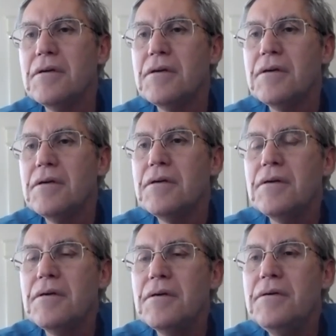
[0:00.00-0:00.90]

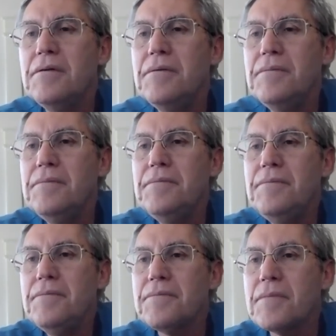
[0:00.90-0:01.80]

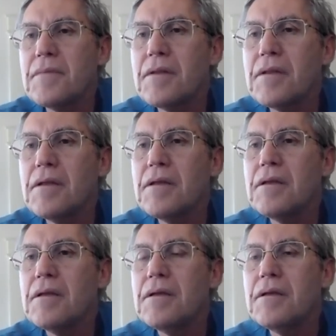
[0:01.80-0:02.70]

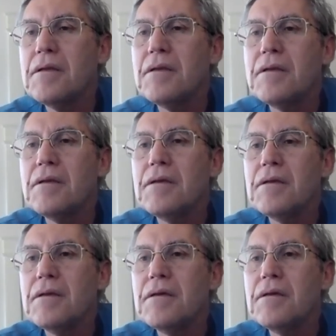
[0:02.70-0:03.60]

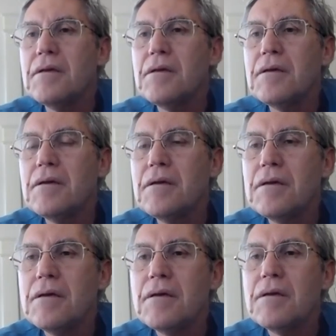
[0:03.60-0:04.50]

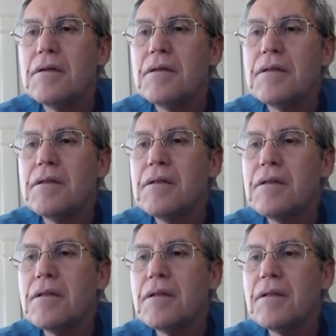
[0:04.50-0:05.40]

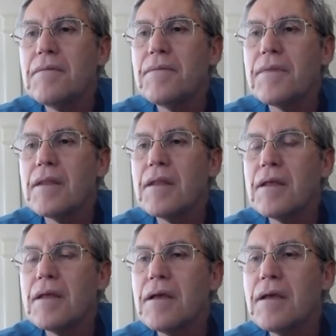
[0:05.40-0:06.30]

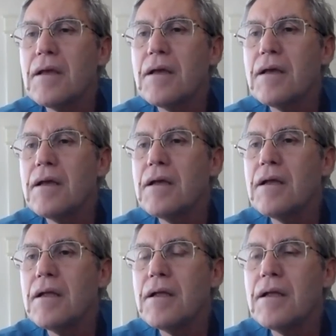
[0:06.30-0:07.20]

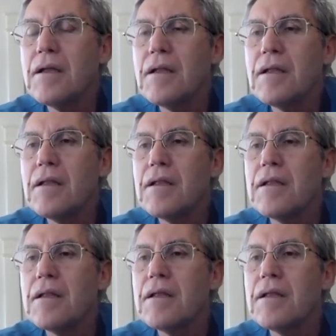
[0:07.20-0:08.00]
No words are spoken by the person on screen.